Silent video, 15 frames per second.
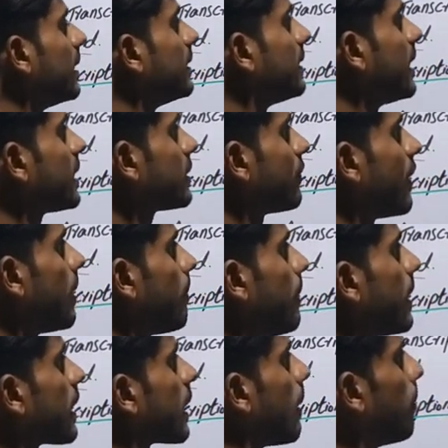this will
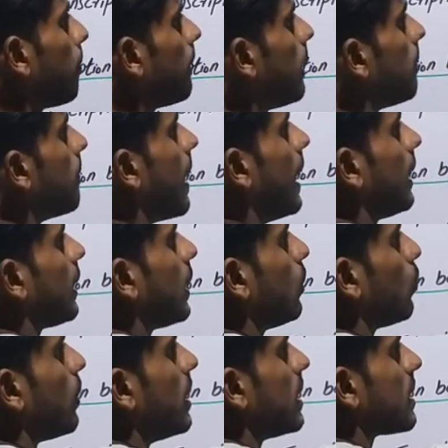be complementary
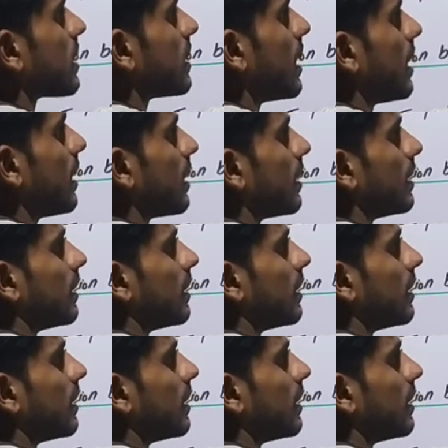to each other